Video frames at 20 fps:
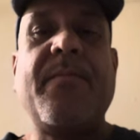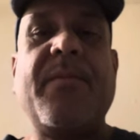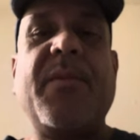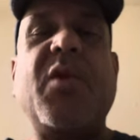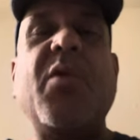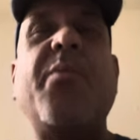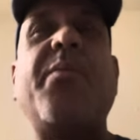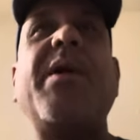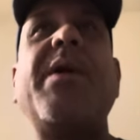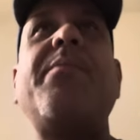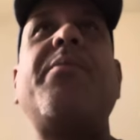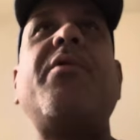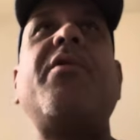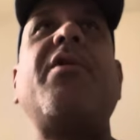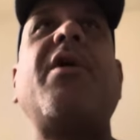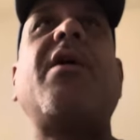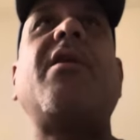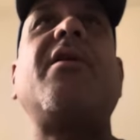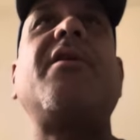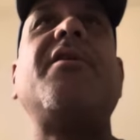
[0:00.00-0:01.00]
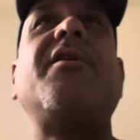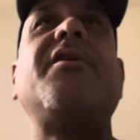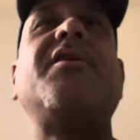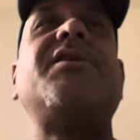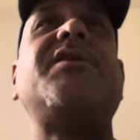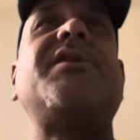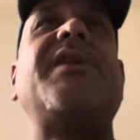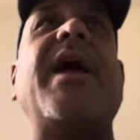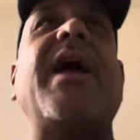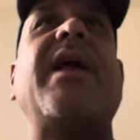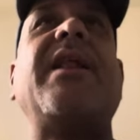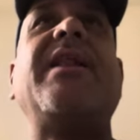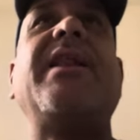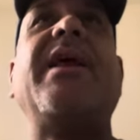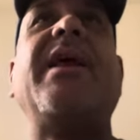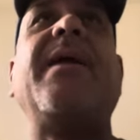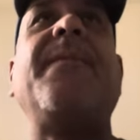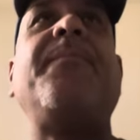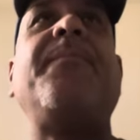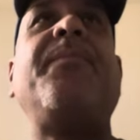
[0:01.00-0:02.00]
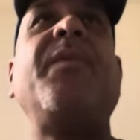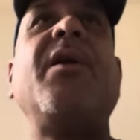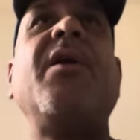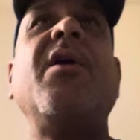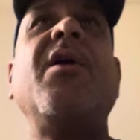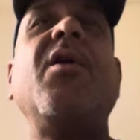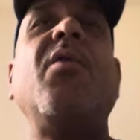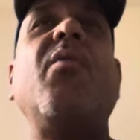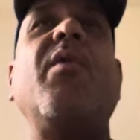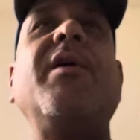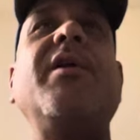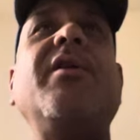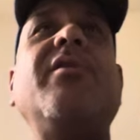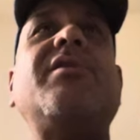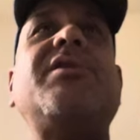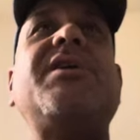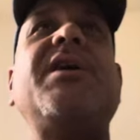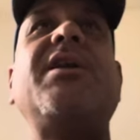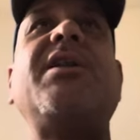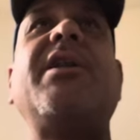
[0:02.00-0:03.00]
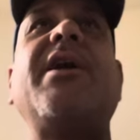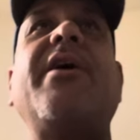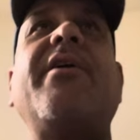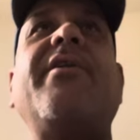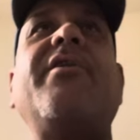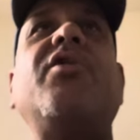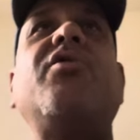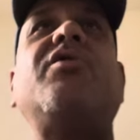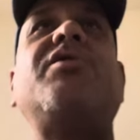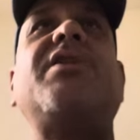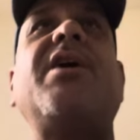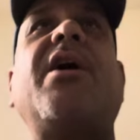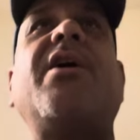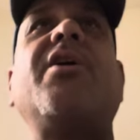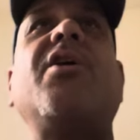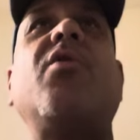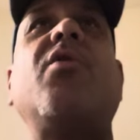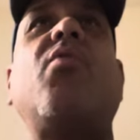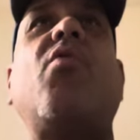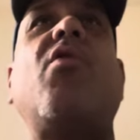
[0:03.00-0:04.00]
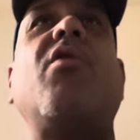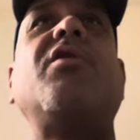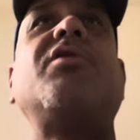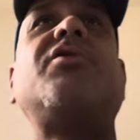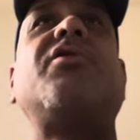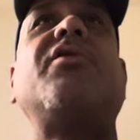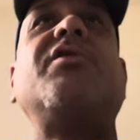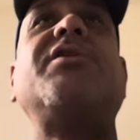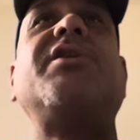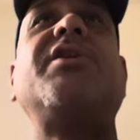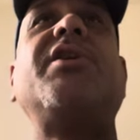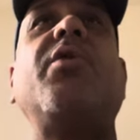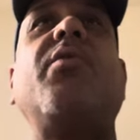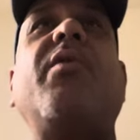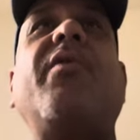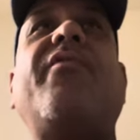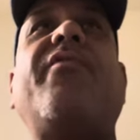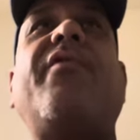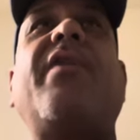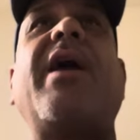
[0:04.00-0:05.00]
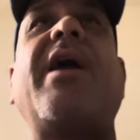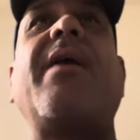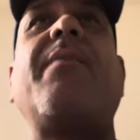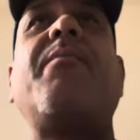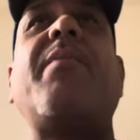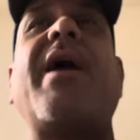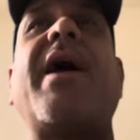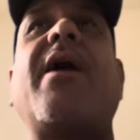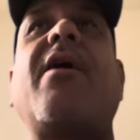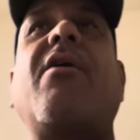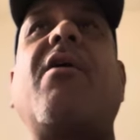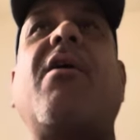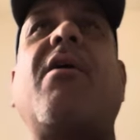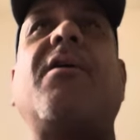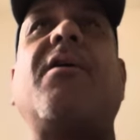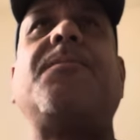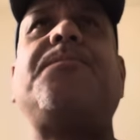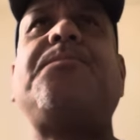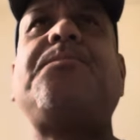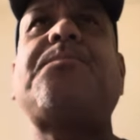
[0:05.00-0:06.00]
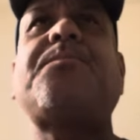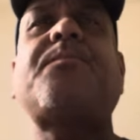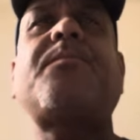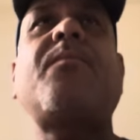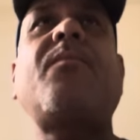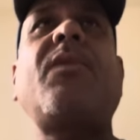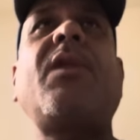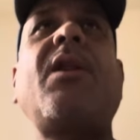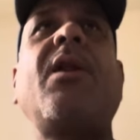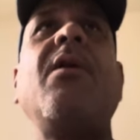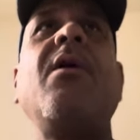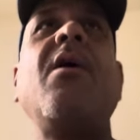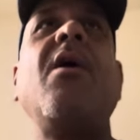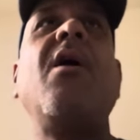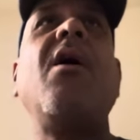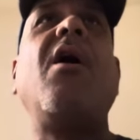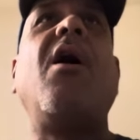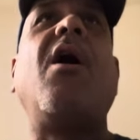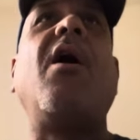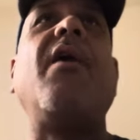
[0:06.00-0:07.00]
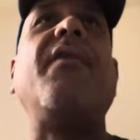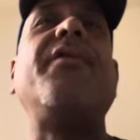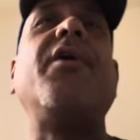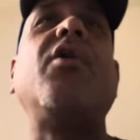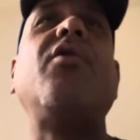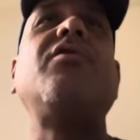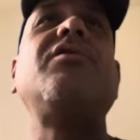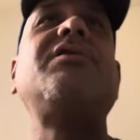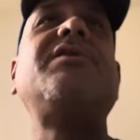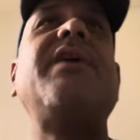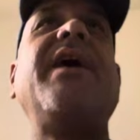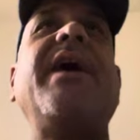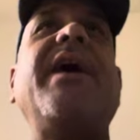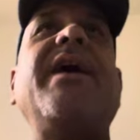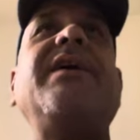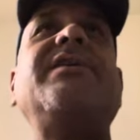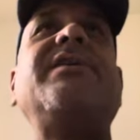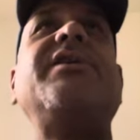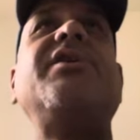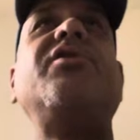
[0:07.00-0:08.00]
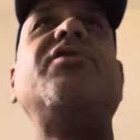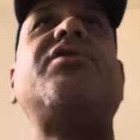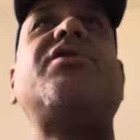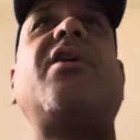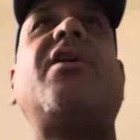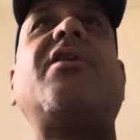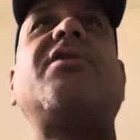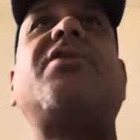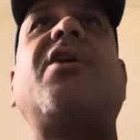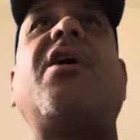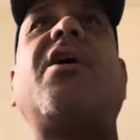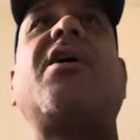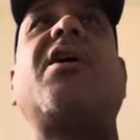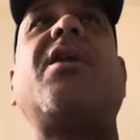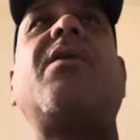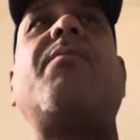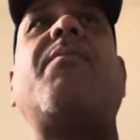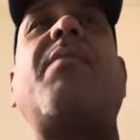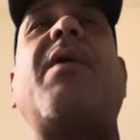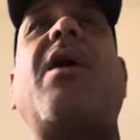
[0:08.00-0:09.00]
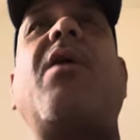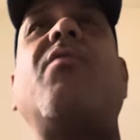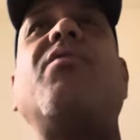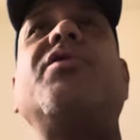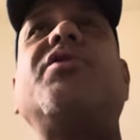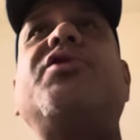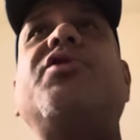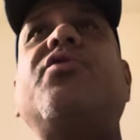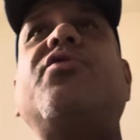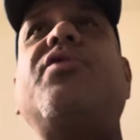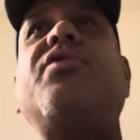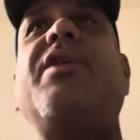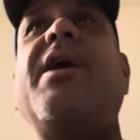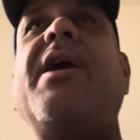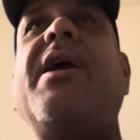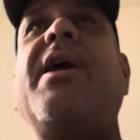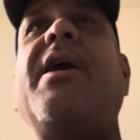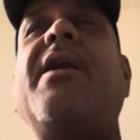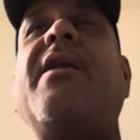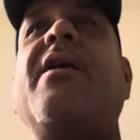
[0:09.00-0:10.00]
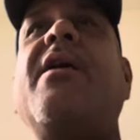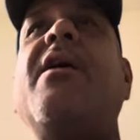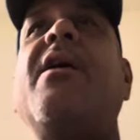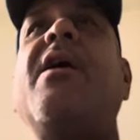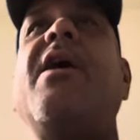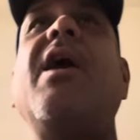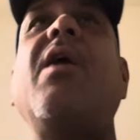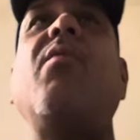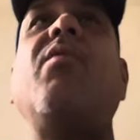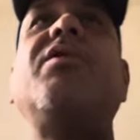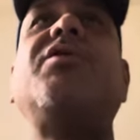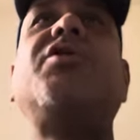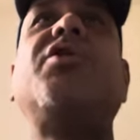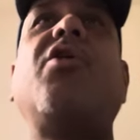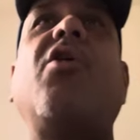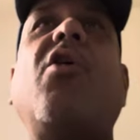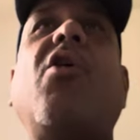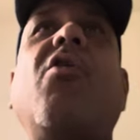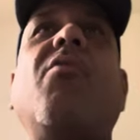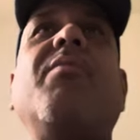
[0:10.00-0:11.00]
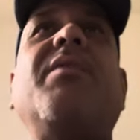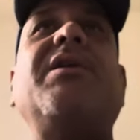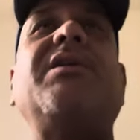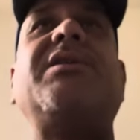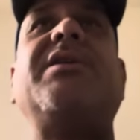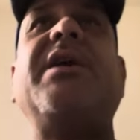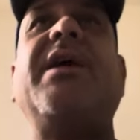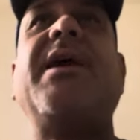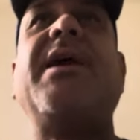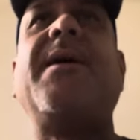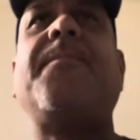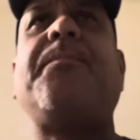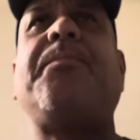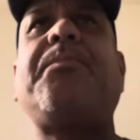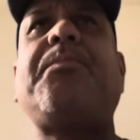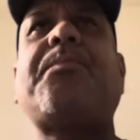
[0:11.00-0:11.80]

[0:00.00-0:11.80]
Do people not understand that when you sit there and you tell your war stories and you reflect back on those days and you start talking about what you did and what your homies did,